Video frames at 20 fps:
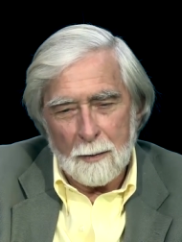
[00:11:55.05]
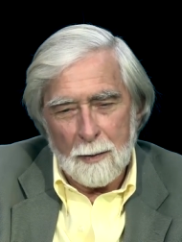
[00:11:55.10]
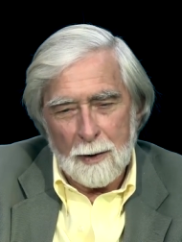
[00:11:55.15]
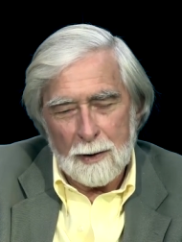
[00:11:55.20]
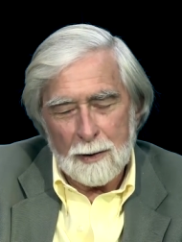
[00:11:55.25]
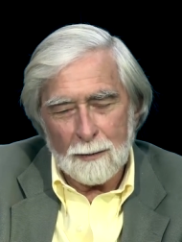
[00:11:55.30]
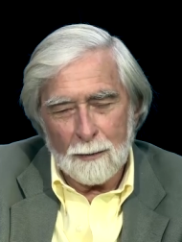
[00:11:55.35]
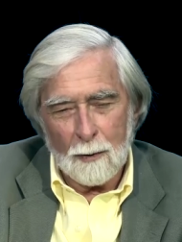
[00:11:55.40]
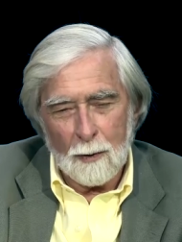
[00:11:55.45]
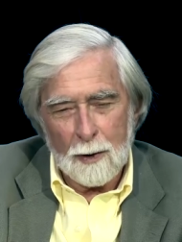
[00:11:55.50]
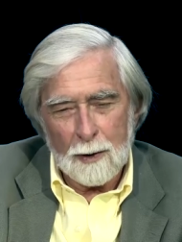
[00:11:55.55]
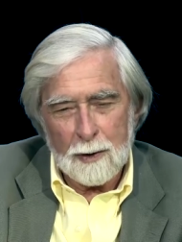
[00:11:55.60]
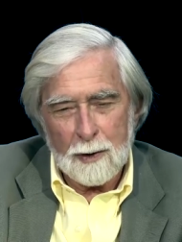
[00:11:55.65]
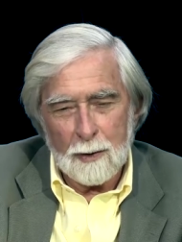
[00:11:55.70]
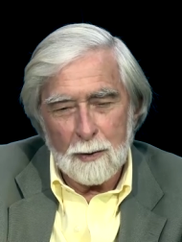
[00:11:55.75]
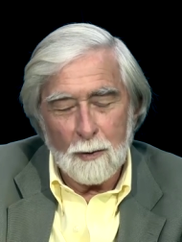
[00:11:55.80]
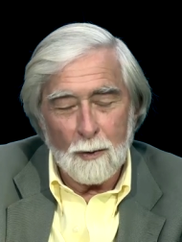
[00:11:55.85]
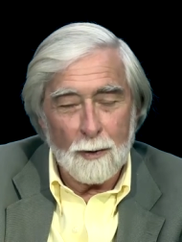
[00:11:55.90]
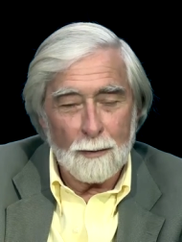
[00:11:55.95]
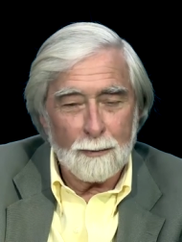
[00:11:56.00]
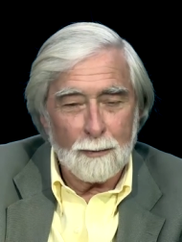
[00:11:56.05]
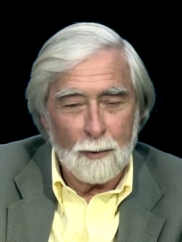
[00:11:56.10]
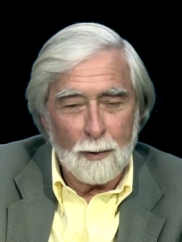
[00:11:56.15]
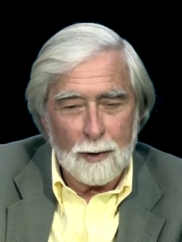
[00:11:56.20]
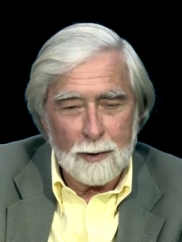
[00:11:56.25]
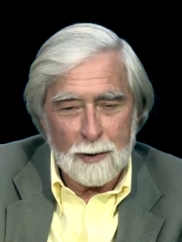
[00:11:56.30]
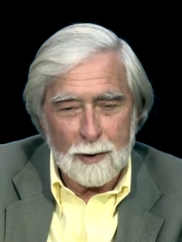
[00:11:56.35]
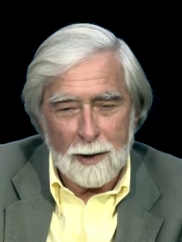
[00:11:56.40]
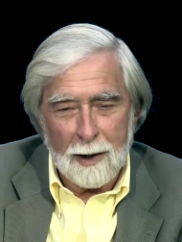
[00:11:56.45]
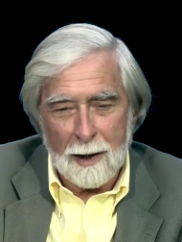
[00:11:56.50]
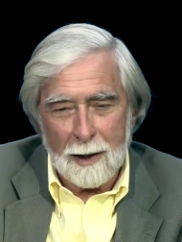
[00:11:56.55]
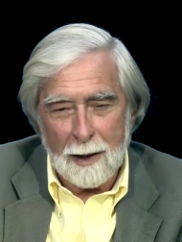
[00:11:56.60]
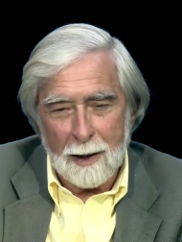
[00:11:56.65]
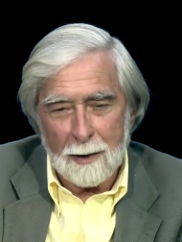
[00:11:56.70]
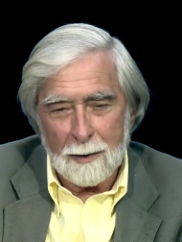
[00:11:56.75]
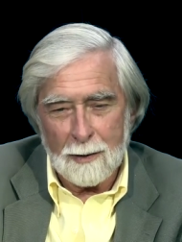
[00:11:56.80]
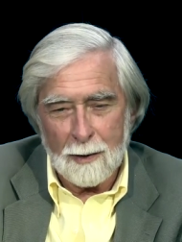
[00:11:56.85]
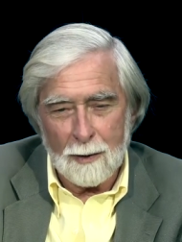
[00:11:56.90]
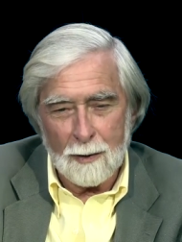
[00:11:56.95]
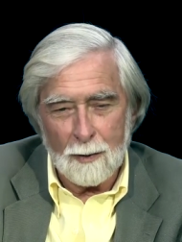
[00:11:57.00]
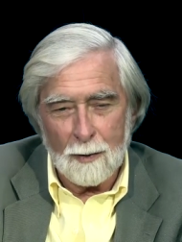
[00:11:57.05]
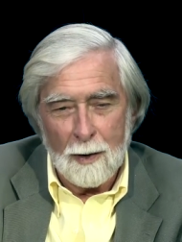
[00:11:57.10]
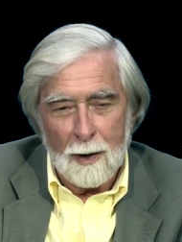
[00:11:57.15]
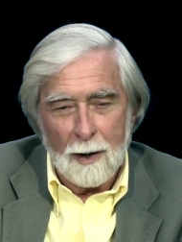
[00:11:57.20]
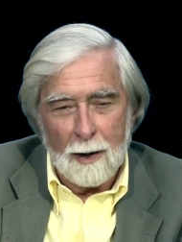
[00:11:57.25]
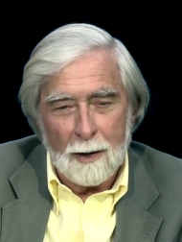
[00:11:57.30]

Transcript: misfortune or fortune, I can't tell you,